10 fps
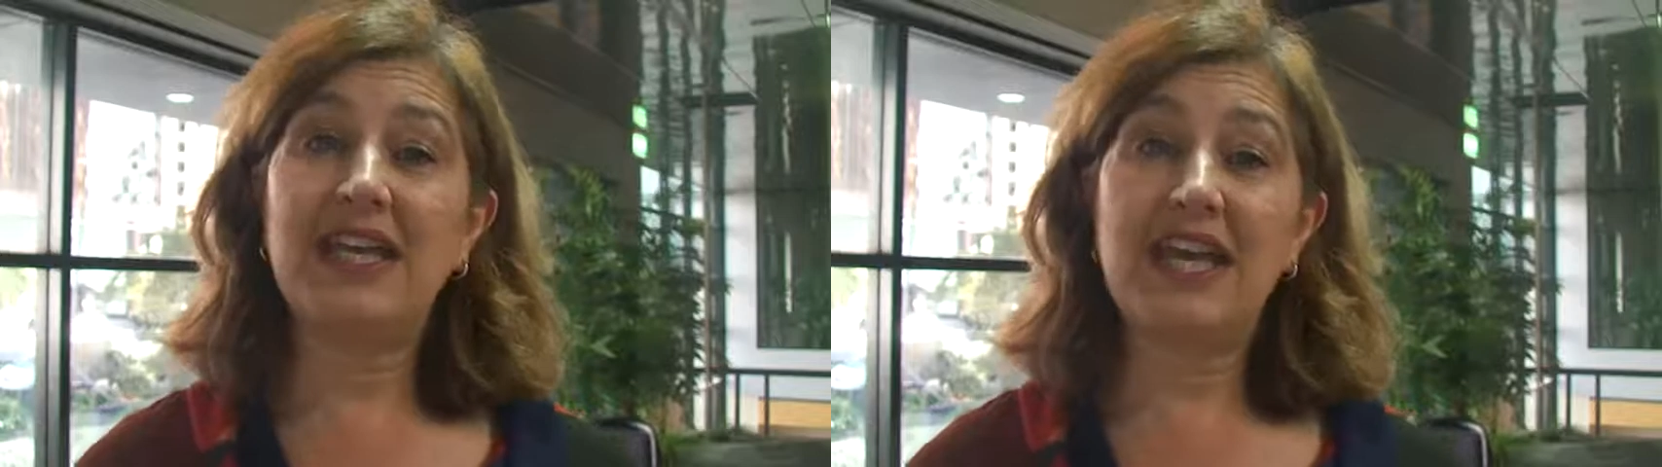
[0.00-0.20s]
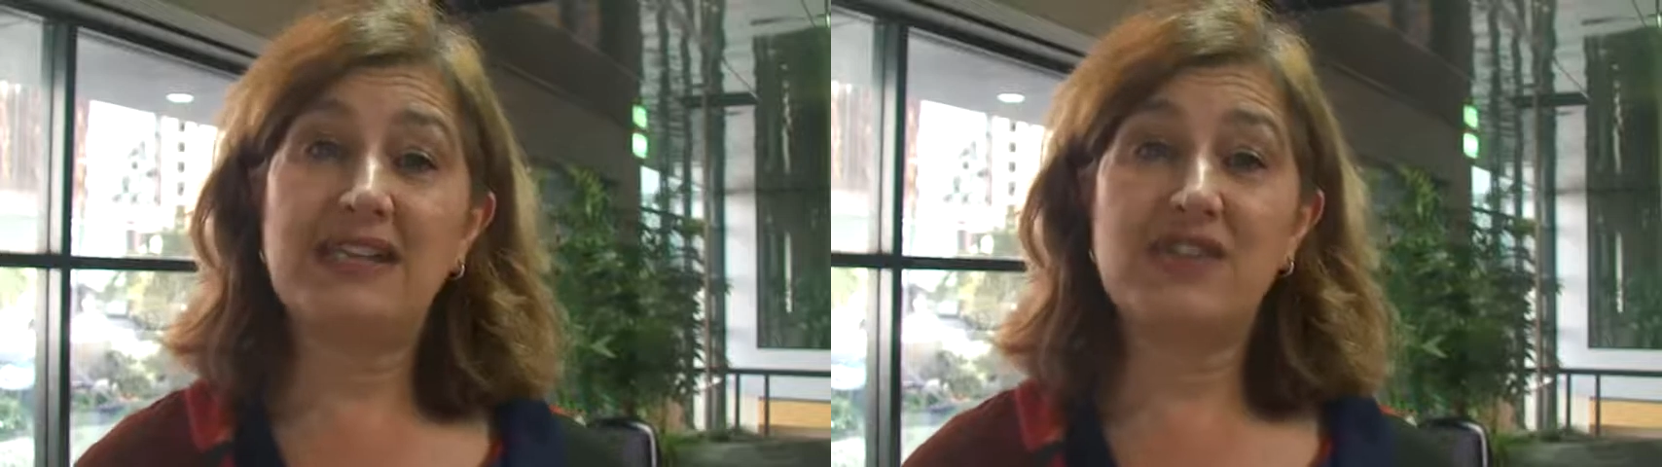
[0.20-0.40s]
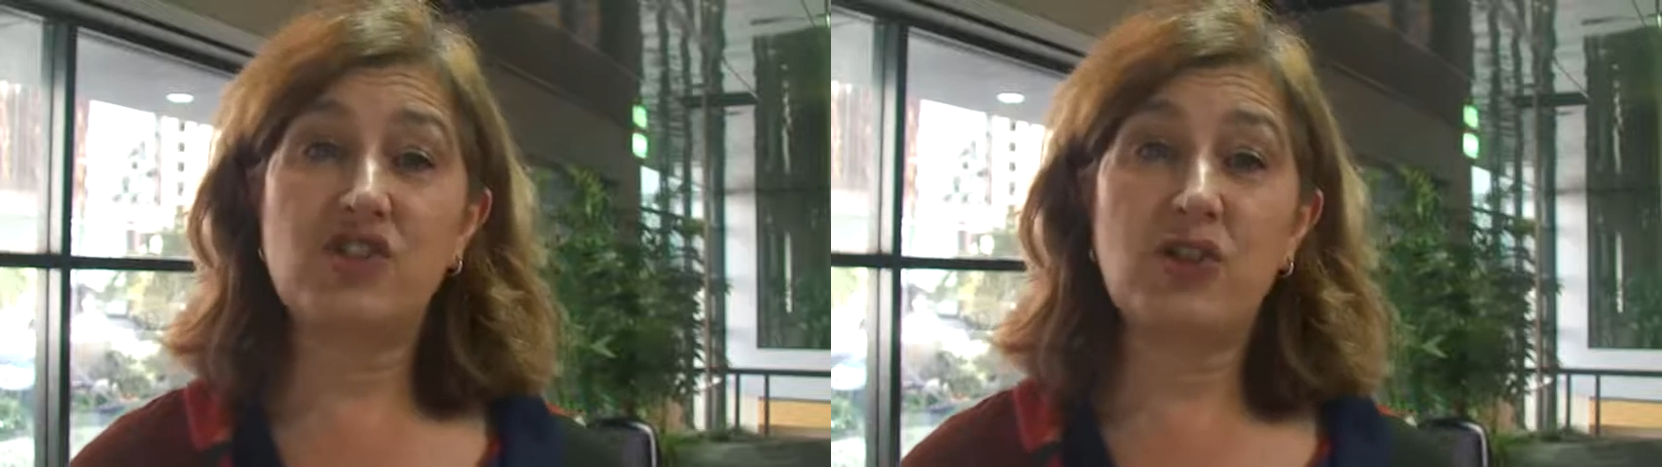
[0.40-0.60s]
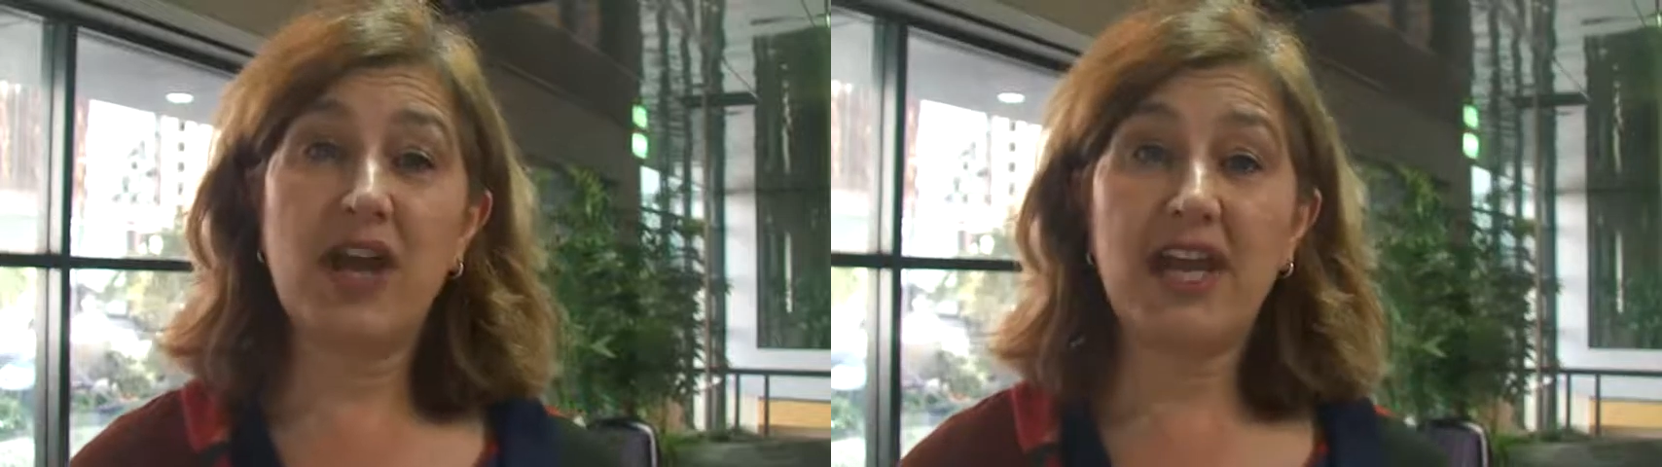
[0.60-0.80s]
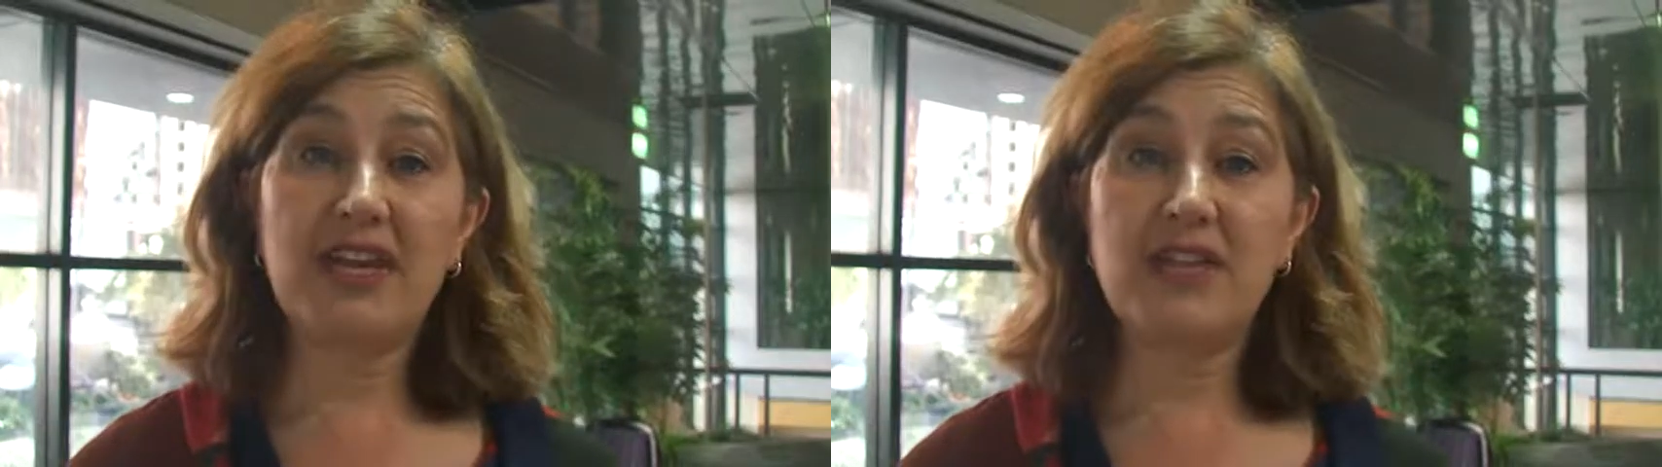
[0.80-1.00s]
guest
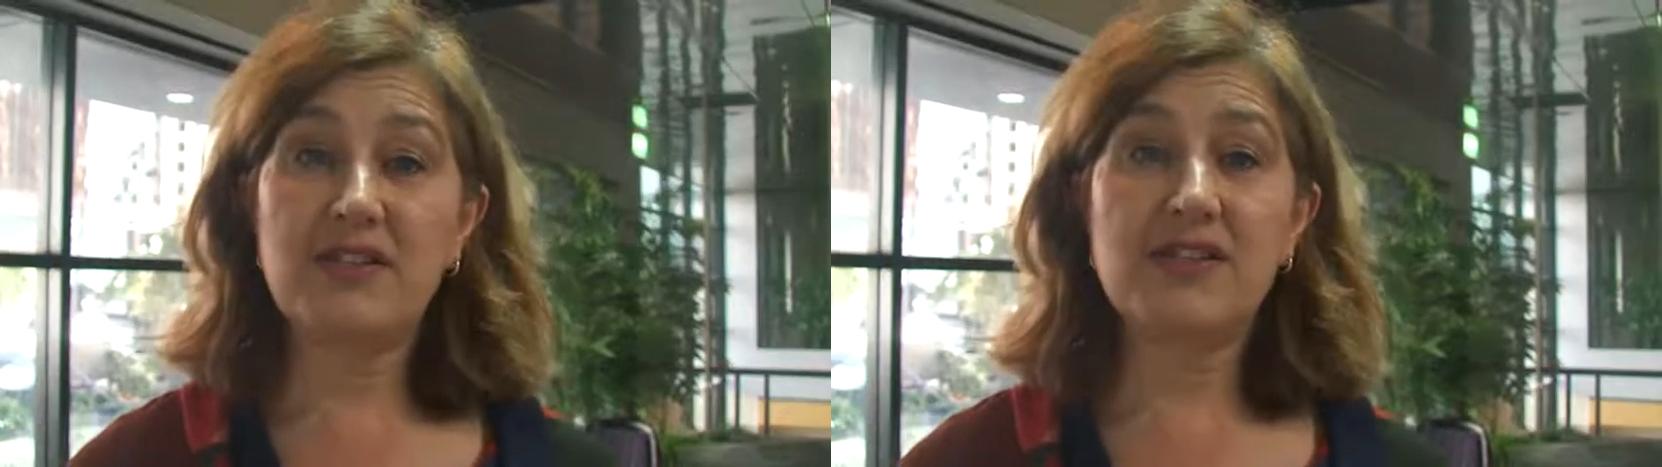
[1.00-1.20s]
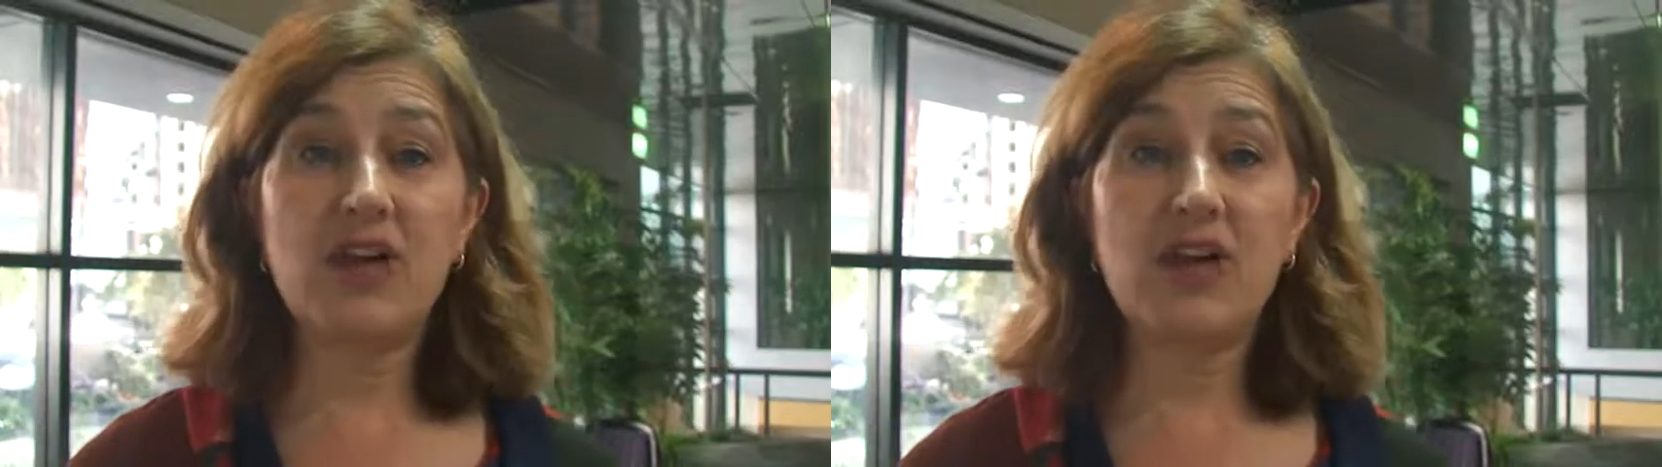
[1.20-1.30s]
trainers,